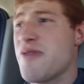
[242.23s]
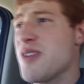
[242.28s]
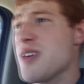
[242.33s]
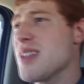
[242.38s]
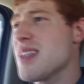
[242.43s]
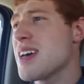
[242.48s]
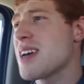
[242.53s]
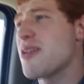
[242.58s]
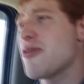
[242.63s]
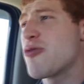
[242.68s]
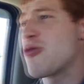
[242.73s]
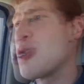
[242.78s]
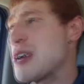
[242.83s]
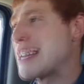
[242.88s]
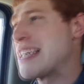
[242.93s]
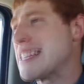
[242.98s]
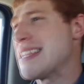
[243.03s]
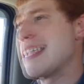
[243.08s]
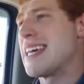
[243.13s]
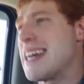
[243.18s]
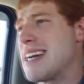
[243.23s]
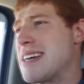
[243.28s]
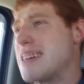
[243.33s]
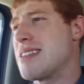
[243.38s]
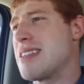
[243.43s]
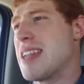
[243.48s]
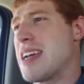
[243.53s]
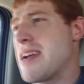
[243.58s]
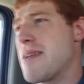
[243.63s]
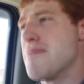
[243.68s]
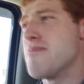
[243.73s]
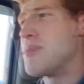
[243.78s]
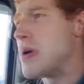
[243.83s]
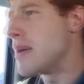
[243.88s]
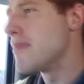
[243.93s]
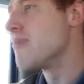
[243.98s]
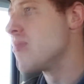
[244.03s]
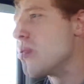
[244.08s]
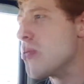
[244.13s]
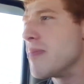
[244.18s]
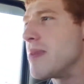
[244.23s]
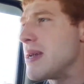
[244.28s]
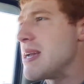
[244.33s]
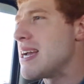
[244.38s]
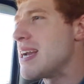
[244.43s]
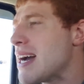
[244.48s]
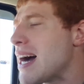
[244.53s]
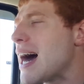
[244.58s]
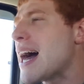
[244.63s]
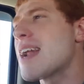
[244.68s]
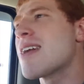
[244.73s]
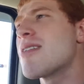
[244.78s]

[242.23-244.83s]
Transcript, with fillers: feel like a freaking like a bumblebee. A